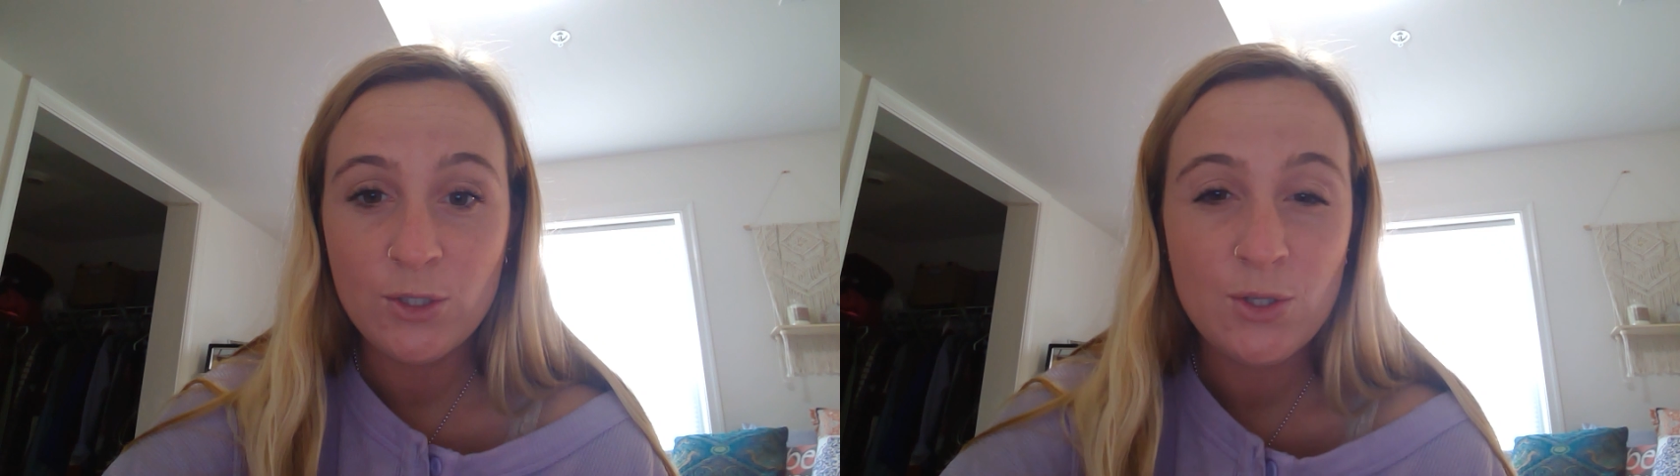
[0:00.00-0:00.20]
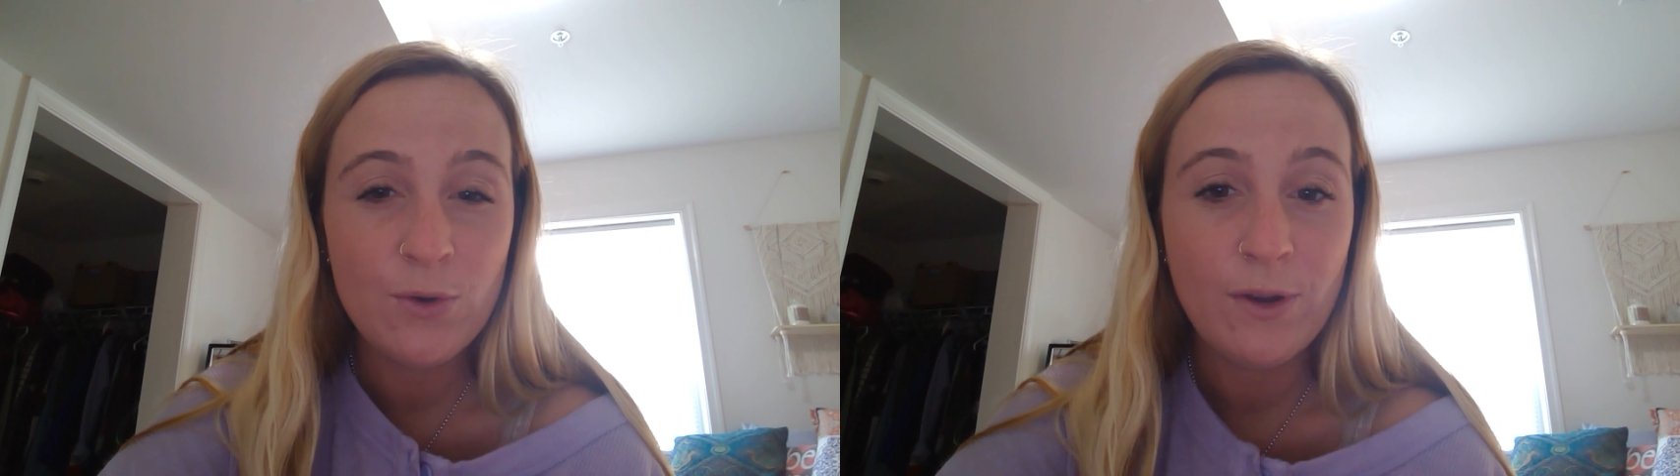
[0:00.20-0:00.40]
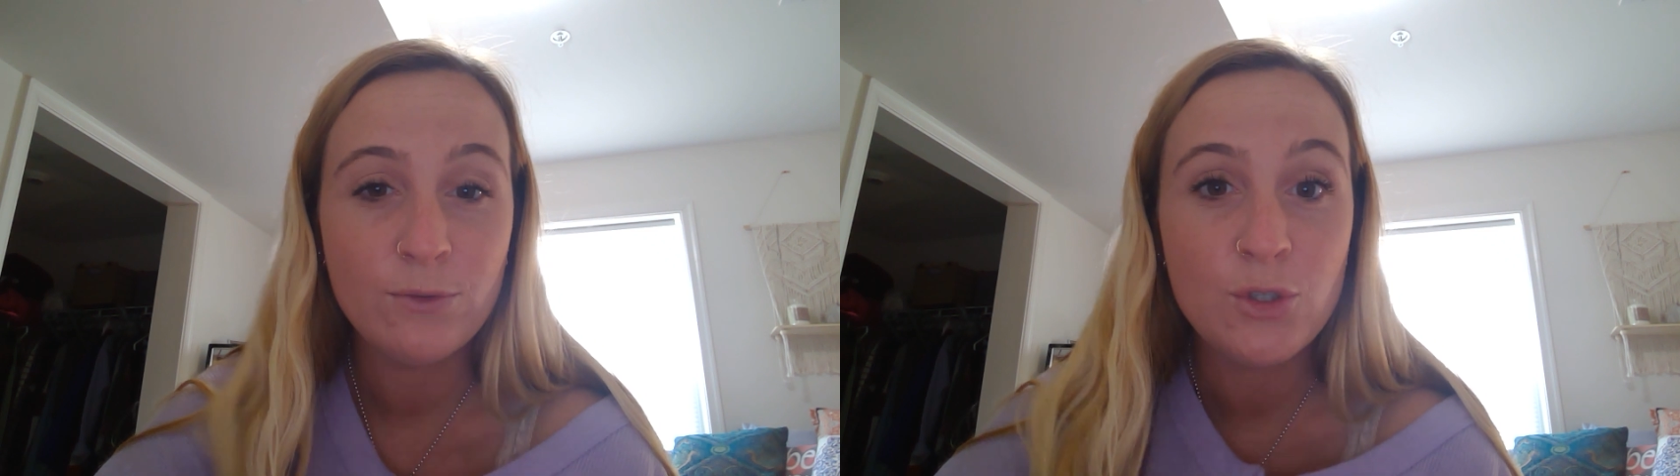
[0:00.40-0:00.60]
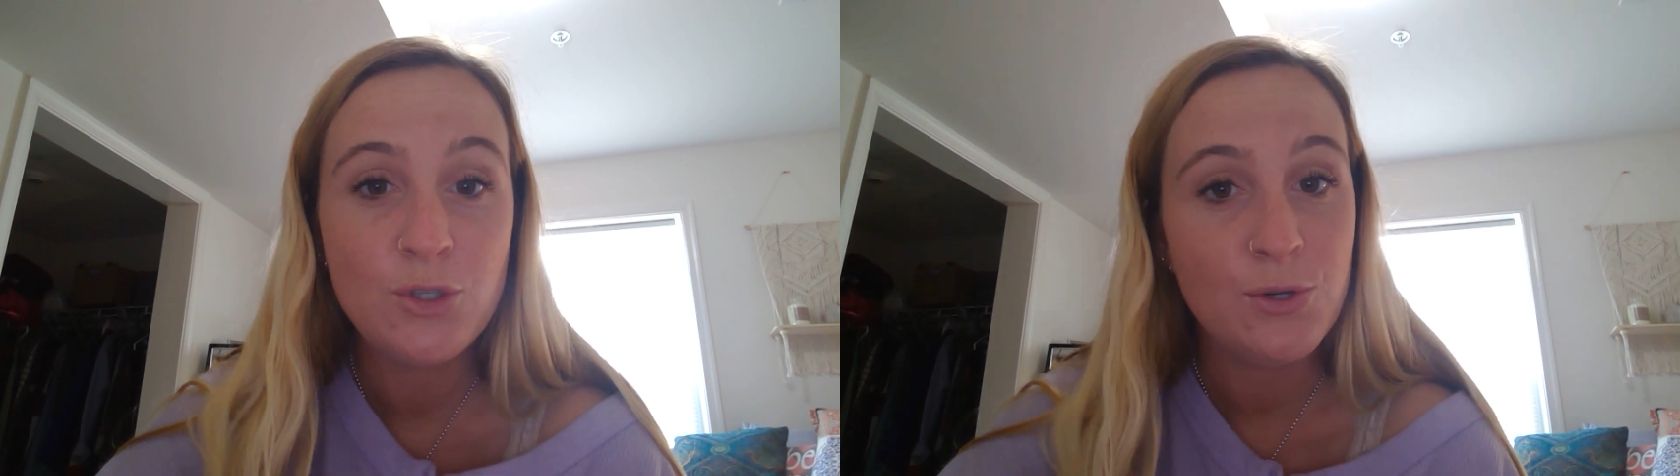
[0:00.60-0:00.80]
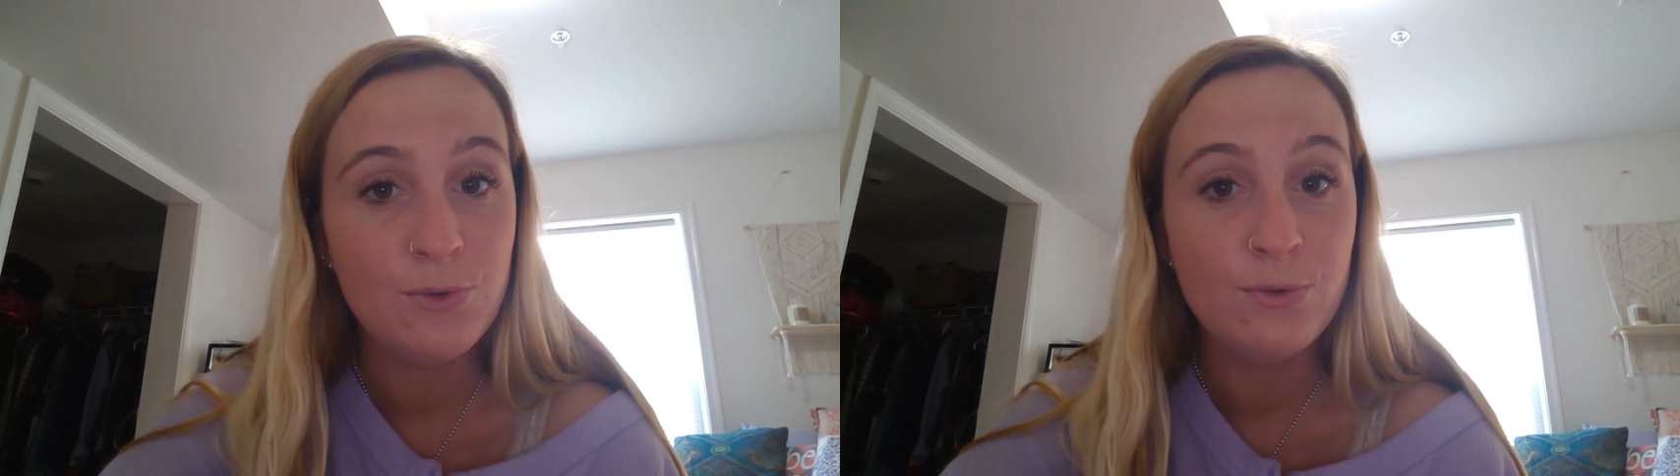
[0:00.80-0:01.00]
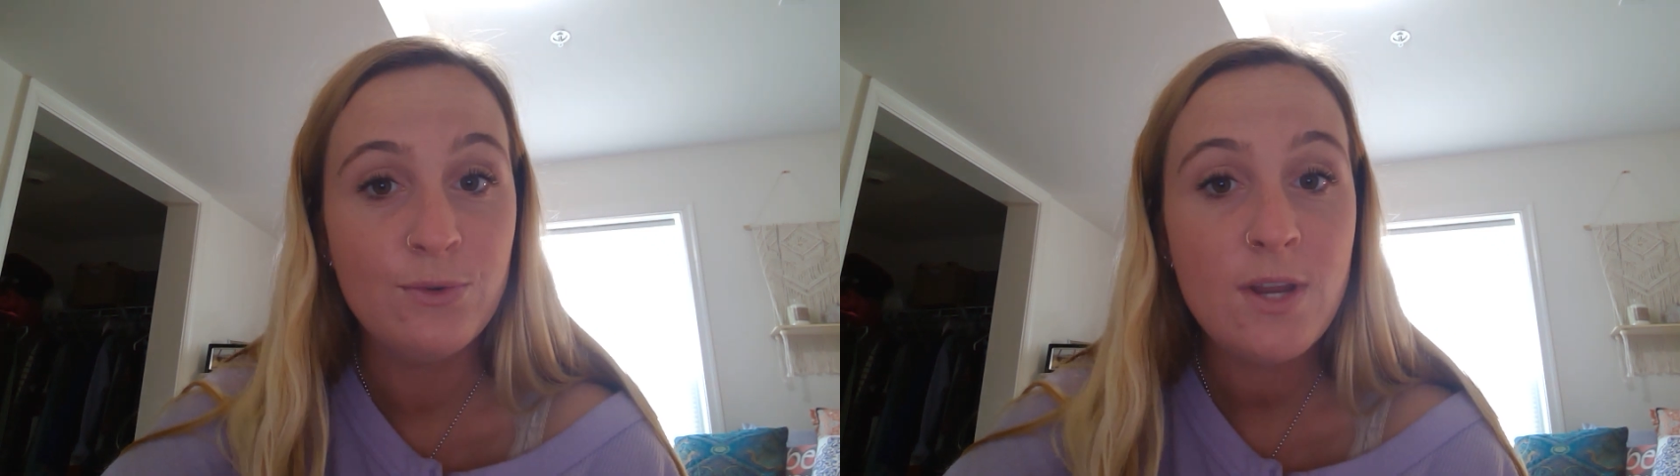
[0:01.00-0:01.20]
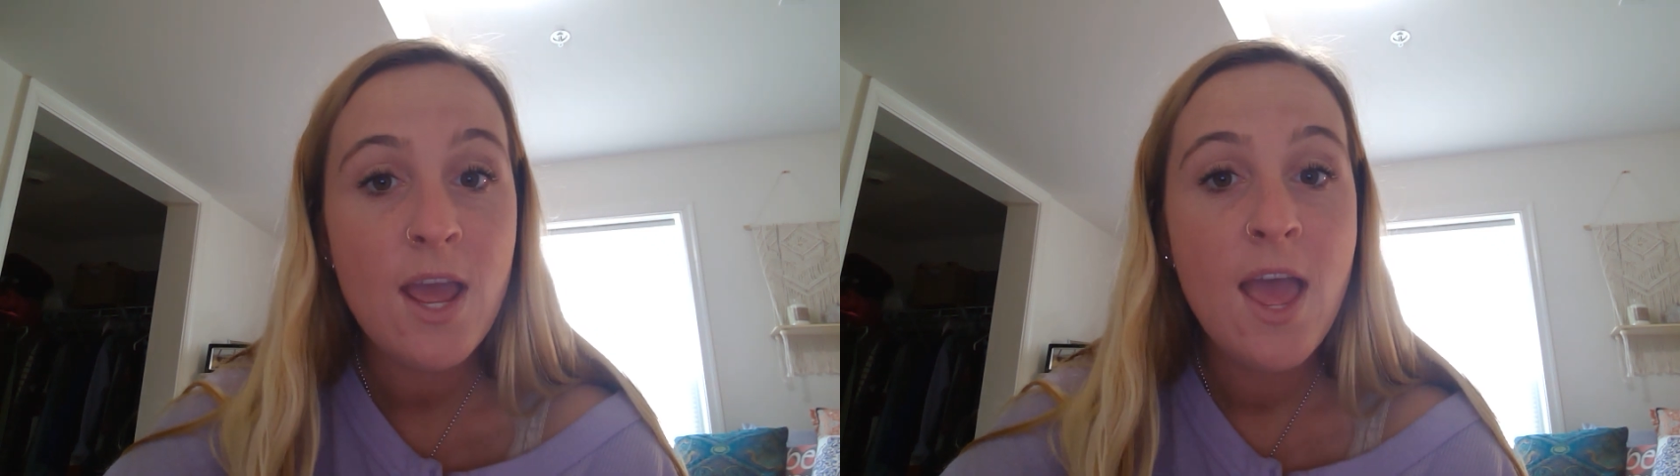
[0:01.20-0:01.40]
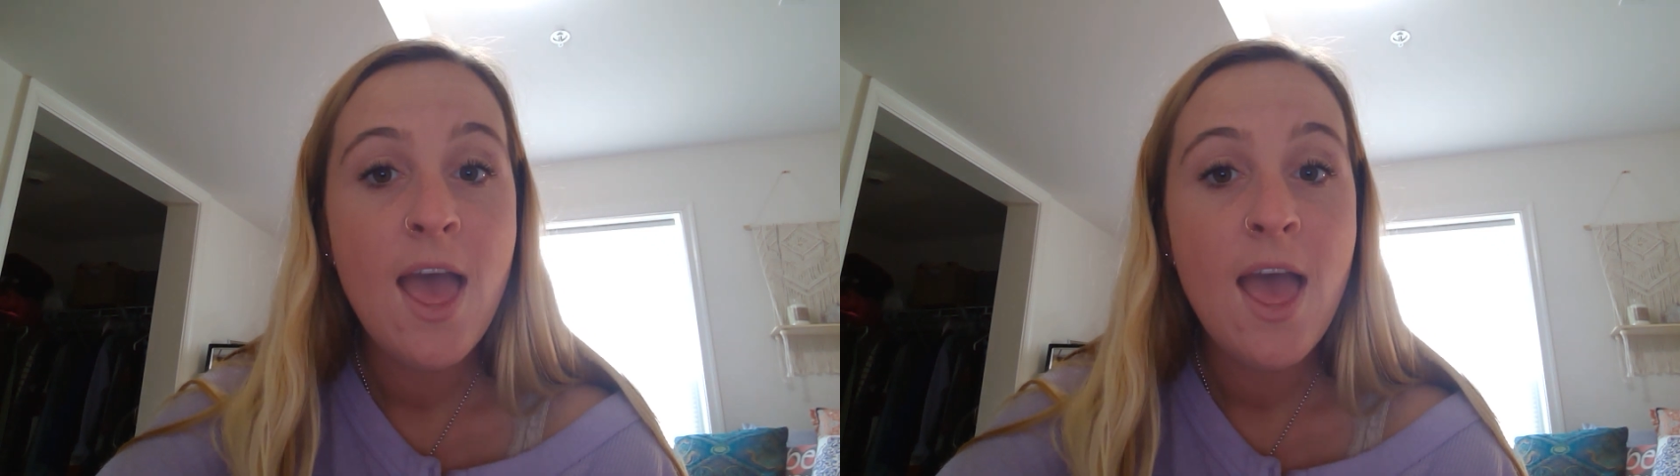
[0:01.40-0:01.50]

so around June,